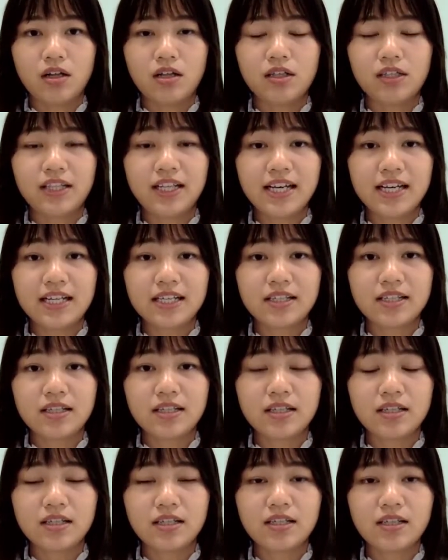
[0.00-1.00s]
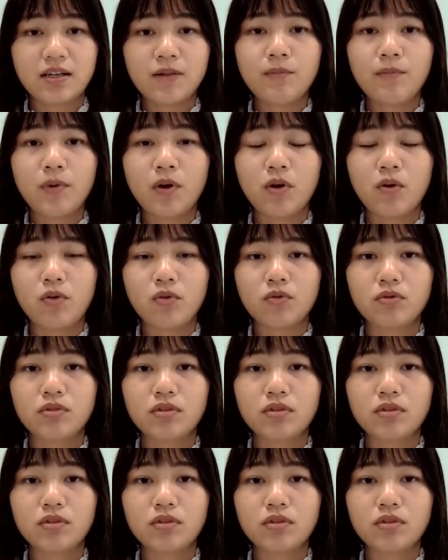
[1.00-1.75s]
less sample